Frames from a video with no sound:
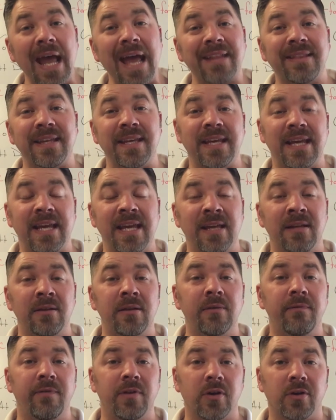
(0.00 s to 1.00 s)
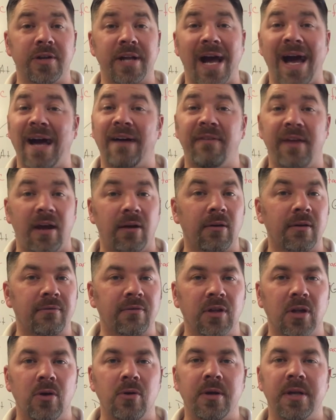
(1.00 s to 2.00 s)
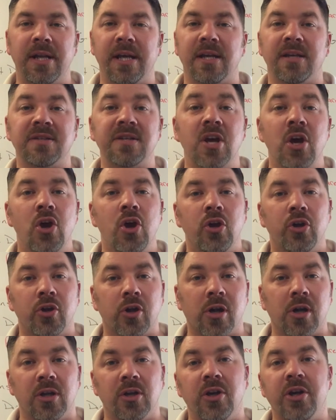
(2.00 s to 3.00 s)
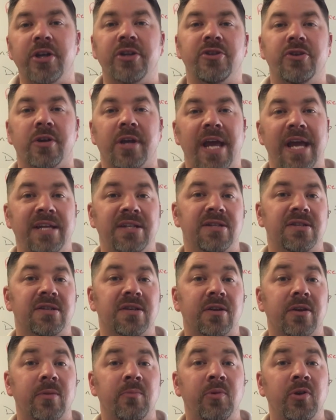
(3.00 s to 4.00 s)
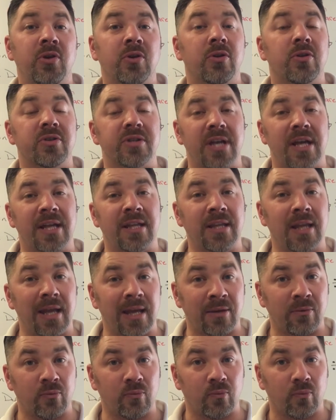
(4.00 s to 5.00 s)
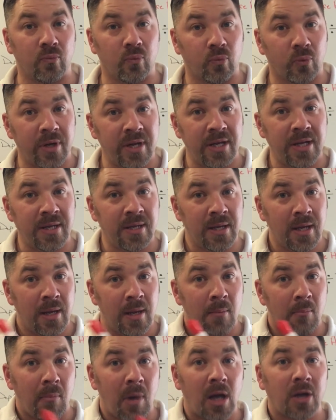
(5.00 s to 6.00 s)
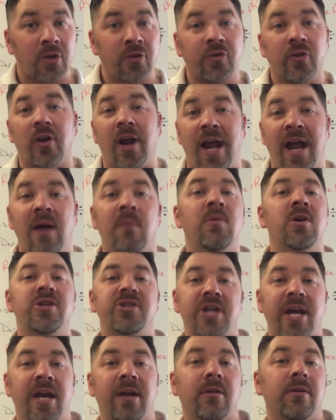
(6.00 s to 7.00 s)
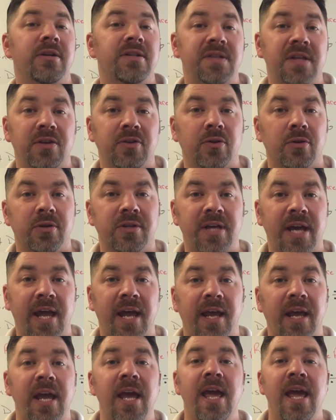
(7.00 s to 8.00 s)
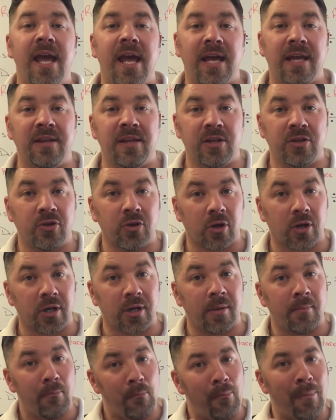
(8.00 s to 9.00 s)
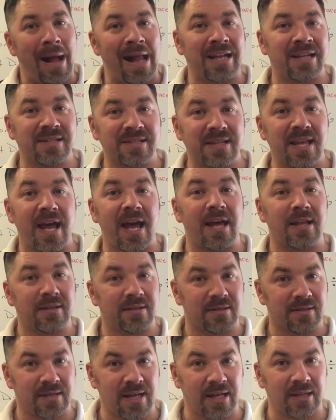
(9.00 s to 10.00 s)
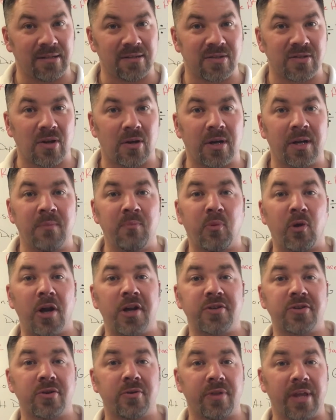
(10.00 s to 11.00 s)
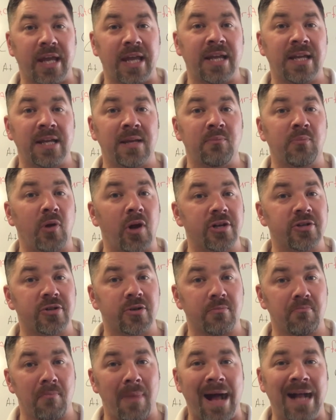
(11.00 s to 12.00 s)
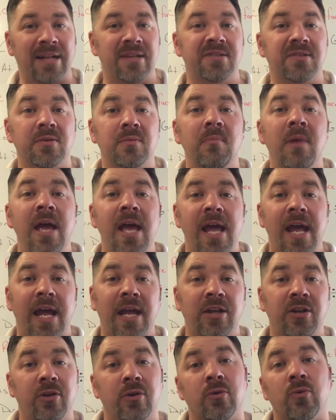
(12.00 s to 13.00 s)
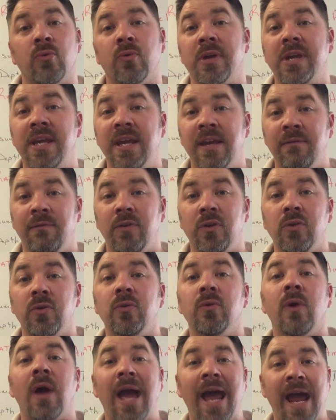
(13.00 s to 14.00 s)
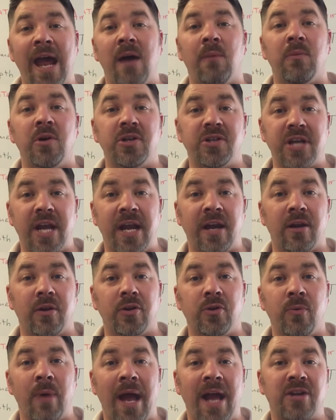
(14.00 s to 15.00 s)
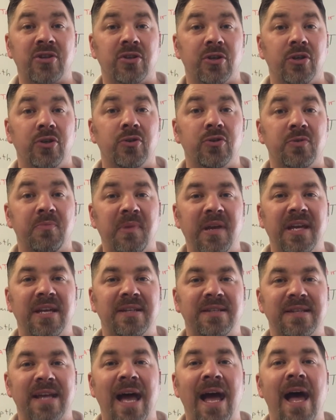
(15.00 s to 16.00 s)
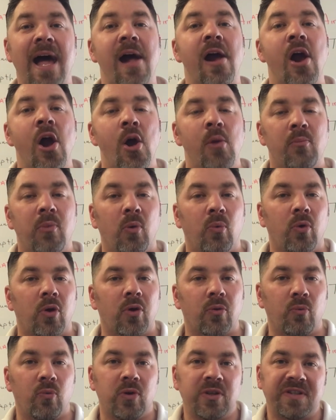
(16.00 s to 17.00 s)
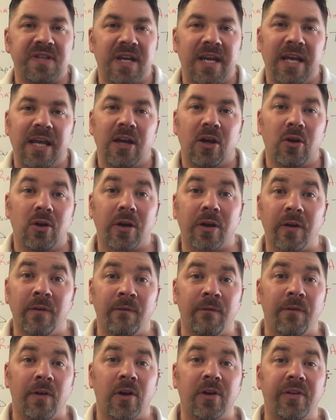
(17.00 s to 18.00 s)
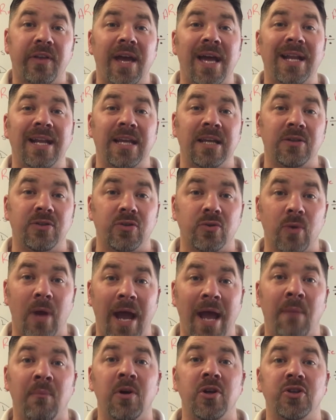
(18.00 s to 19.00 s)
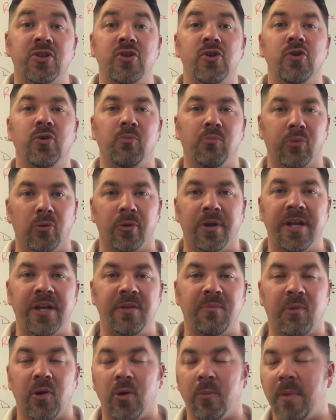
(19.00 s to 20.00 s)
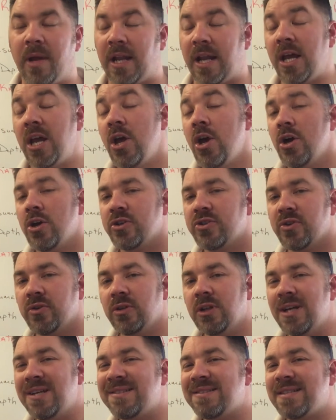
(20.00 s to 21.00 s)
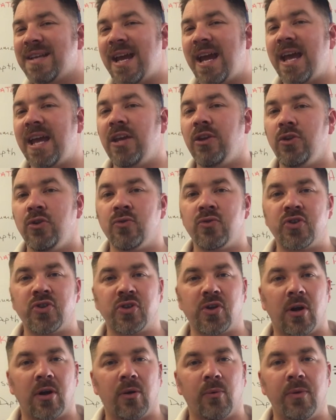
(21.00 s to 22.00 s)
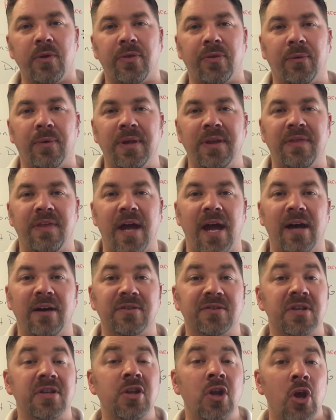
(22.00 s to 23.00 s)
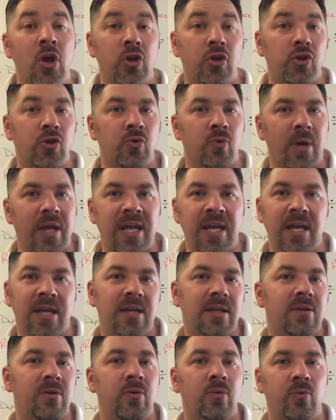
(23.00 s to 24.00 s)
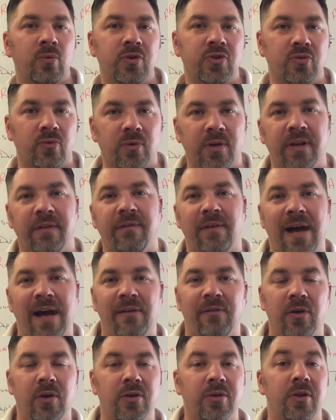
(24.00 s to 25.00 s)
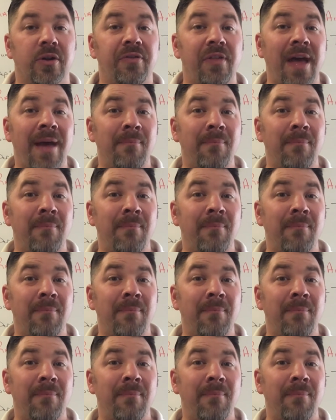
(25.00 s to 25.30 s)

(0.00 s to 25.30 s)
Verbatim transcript: At the end of your dive, however long it is, you're going to look at your gauges and computers and, and re-monitor how much air is in your tank. And then you're going to minus that, take the starting pressure, the ending pressure, minus them, and it'll give you how much air you actually use PSI, but we're once again going to convert that into how much do you breathe per minute. So let's say you start with 3,000, you end with 2,500.